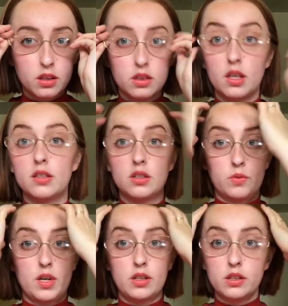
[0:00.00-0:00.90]
This is
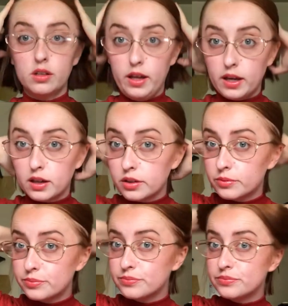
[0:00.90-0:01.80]
what I look like
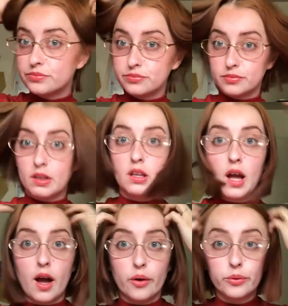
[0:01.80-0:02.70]

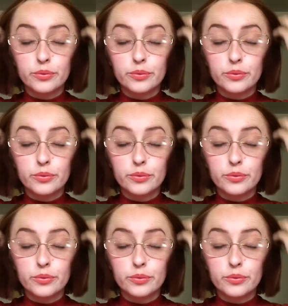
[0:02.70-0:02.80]
now.